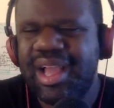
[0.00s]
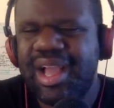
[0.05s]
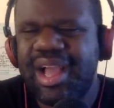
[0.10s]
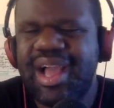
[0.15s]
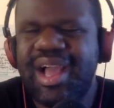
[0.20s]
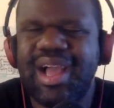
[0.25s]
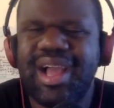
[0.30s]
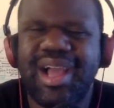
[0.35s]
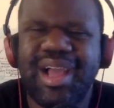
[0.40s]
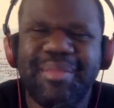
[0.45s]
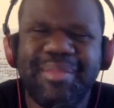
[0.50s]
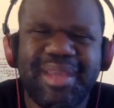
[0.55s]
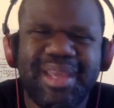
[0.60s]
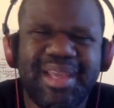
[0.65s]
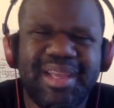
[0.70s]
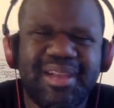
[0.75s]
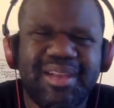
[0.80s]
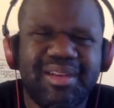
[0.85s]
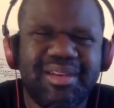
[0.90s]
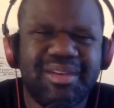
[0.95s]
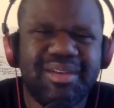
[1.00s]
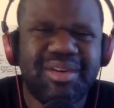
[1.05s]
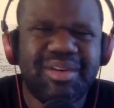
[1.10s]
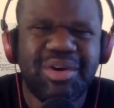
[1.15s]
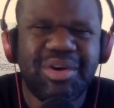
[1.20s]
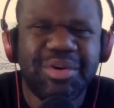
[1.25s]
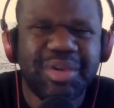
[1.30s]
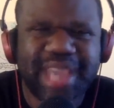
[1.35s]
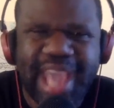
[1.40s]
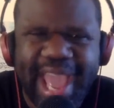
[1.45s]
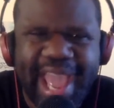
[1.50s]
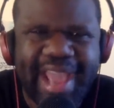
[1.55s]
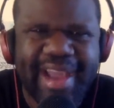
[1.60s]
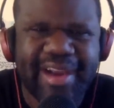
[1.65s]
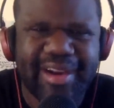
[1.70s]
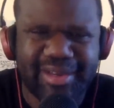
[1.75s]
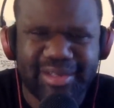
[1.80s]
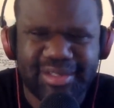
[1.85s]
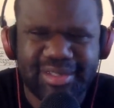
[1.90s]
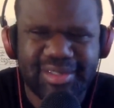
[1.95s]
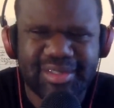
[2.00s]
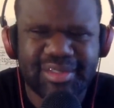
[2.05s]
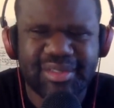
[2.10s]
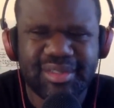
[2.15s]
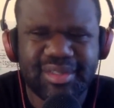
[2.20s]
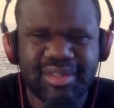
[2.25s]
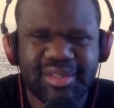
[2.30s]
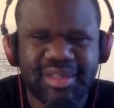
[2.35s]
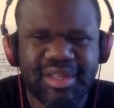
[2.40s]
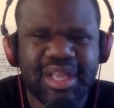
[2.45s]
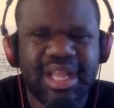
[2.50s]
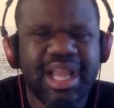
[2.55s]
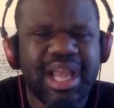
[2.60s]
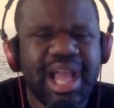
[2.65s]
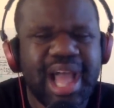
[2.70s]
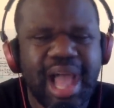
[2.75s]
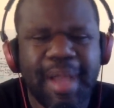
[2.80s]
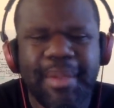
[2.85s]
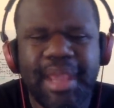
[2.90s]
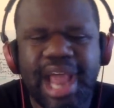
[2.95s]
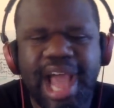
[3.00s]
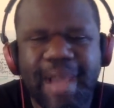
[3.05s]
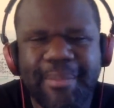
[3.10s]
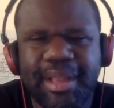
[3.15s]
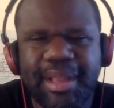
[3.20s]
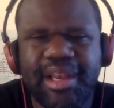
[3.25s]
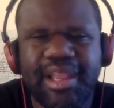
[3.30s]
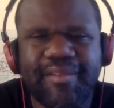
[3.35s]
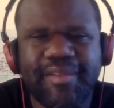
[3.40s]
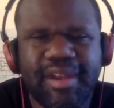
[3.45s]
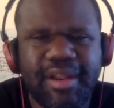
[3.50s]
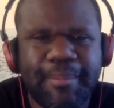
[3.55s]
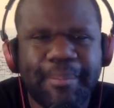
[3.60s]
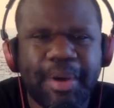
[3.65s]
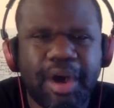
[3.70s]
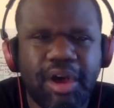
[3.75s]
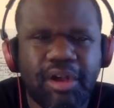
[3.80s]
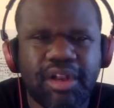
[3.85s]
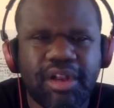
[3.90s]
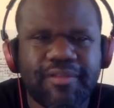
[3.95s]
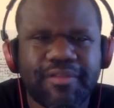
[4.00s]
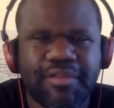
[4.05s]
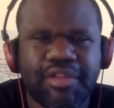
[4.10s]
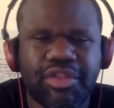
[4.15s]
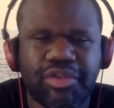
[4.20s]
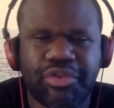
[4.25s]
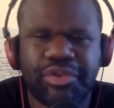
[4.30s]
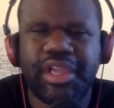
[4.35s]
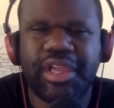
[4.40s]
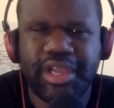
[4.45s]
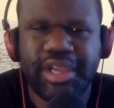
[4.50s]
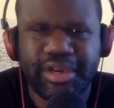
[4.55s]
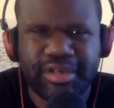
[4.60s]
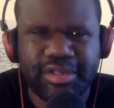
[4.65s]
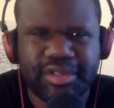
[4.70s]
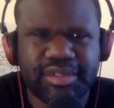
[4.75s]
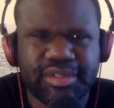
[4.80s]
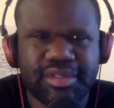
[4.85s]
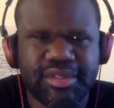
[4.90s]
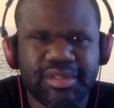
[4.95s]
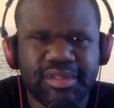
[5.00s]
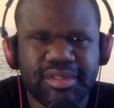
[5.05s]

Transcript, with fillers: I, I mean, who cares? I mean, I've been living in Poland for three years.